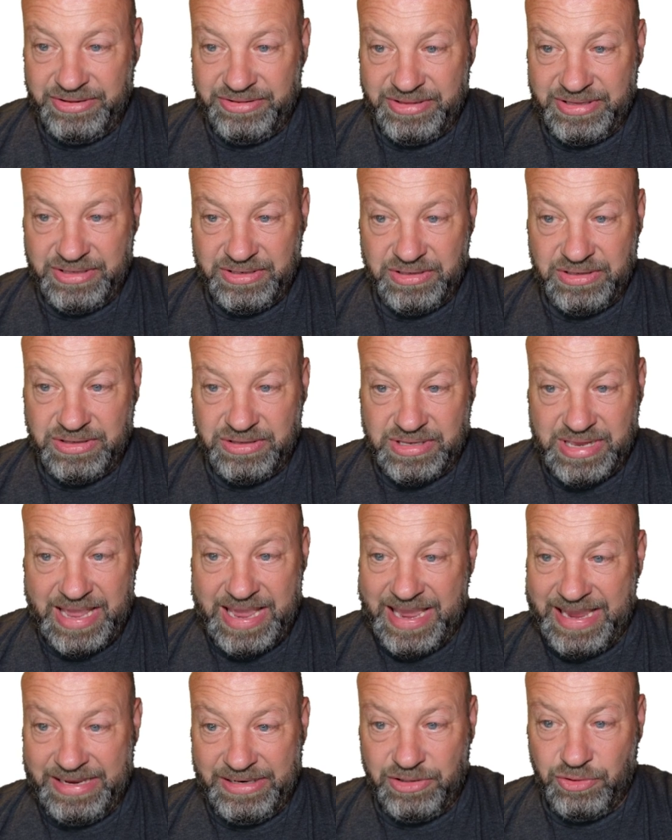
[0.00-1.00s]
It's the
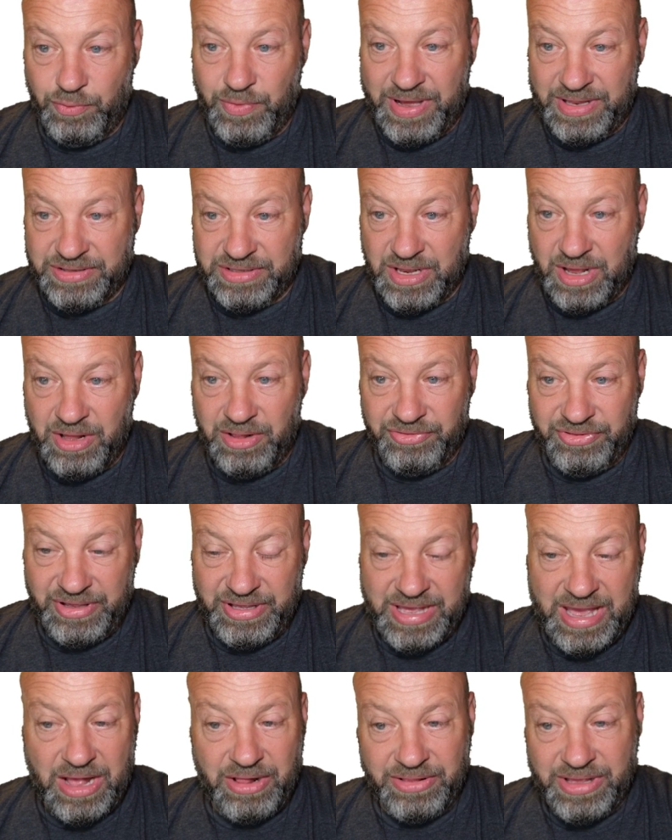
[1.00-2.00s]
A2SL,
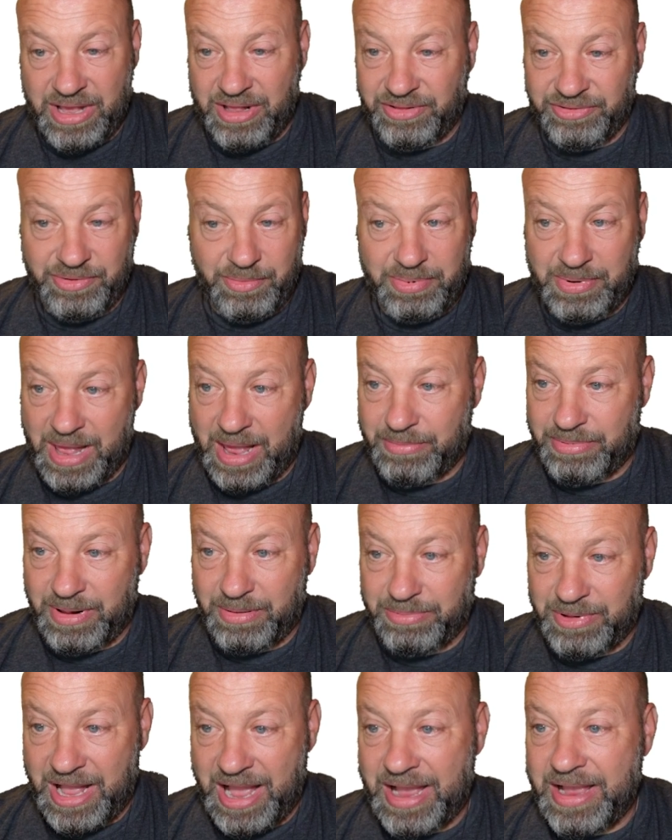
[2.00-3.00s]
the LL, the blah,
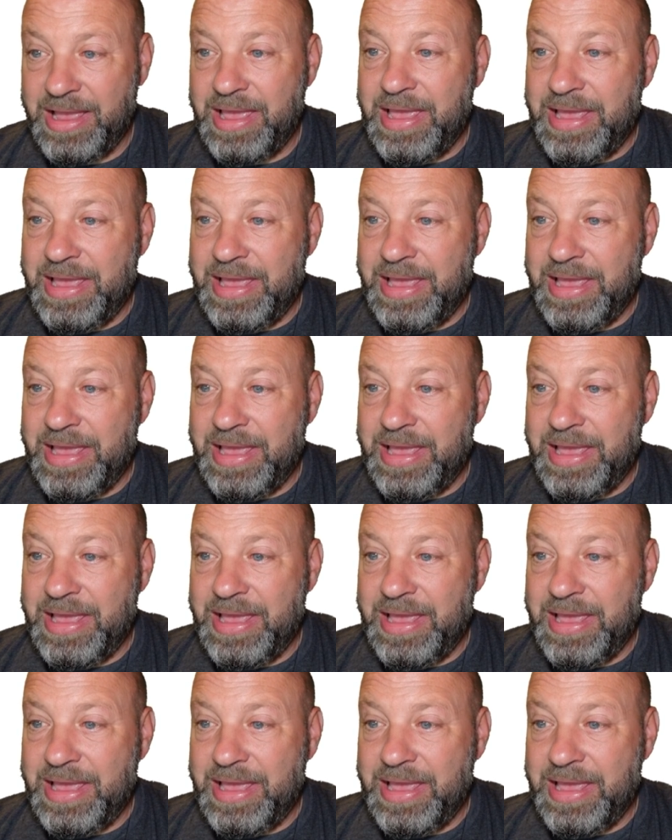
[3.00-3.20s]
blah, blah.